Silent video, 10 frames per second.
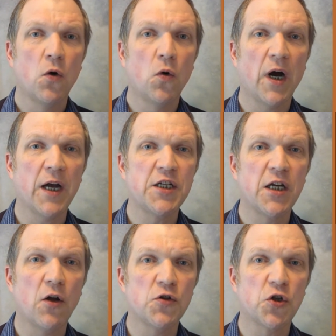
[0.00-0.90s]
or
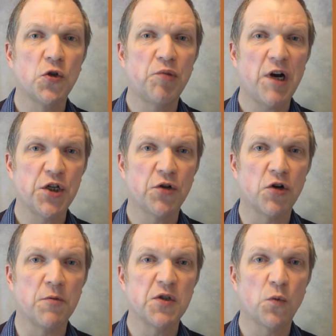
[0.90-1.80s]
ideological pressure
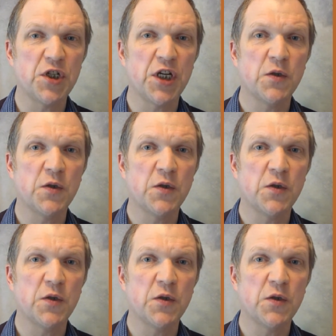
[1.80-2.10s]
groups wishing